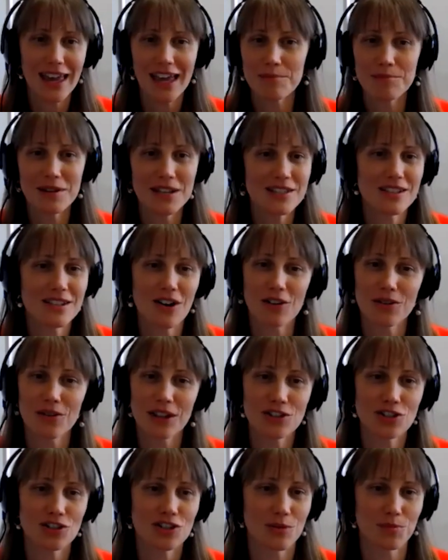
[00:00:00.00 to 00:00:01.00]
it means that our
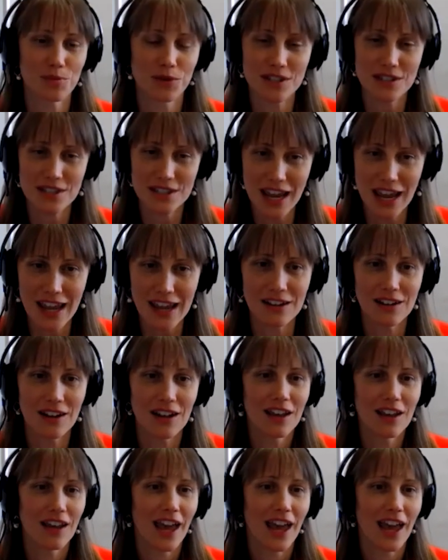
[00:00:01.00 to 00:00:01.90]
relationship with state